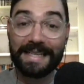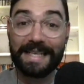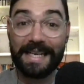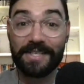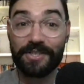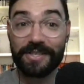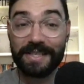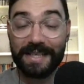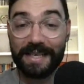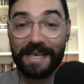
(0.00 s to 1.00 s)
It's
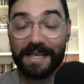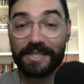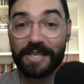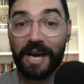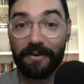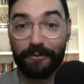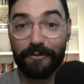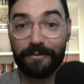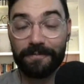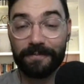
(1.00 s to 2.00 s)
it's
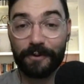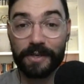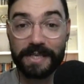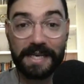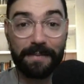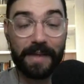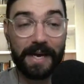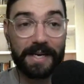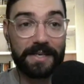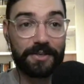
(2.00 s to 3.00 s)
tough for a team that
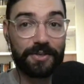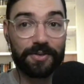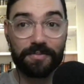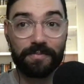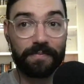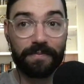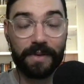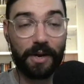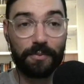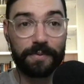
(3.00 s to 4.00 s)
is,
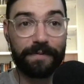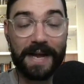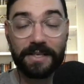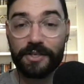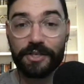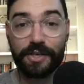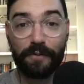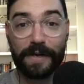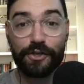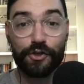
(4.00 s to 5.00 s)
you know, fancies
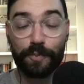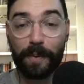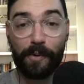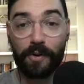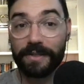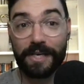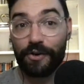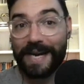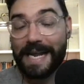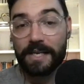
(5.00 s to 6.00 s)
itself a Super Bowl contender
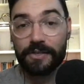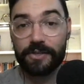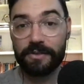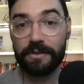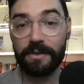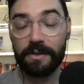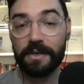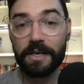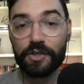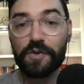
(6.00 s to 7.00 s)
and is
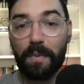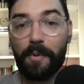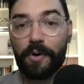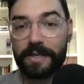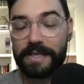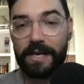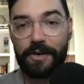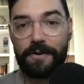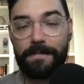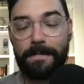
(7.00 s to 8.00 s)
a Super Bowl
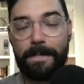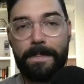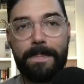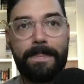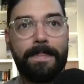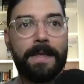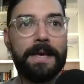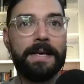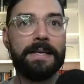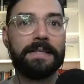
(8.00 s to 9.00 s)
contender.
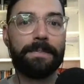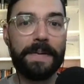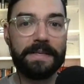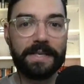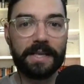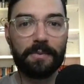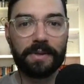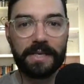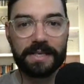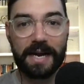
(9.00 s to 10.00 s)
To be dealing
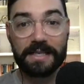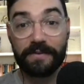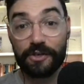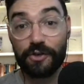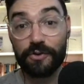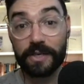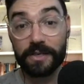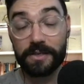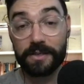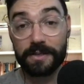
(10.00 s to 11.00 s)
with these kinds of issues
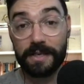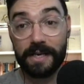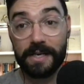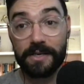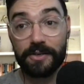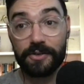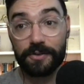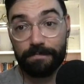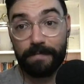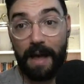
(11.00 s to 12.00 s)
is
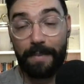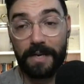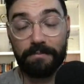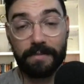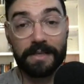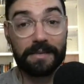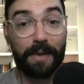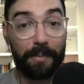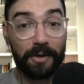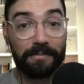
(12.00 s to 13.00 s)
is I mean, it's a
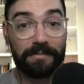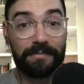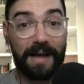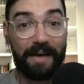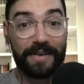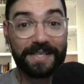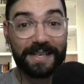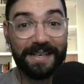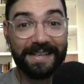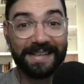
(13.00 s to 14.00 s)
bummer,
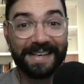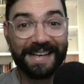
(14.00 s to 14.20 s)
obviously.